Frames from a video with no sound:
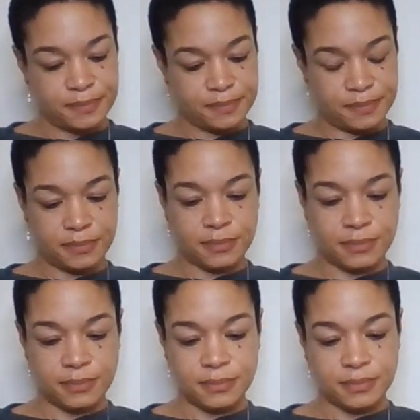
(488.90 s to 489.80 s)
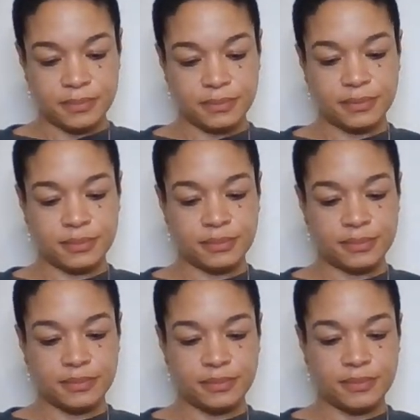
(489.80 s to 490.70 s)

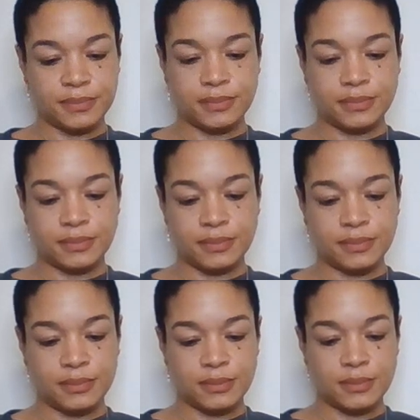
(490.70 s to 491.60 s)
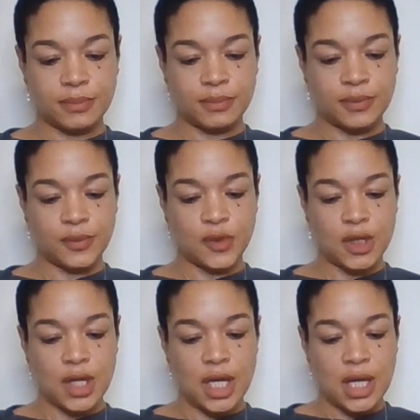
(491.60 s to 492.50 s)

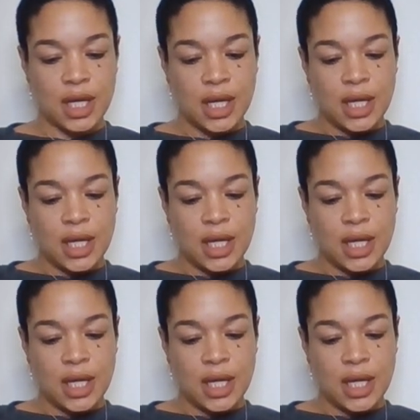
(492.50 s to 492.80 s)
(no one is talking)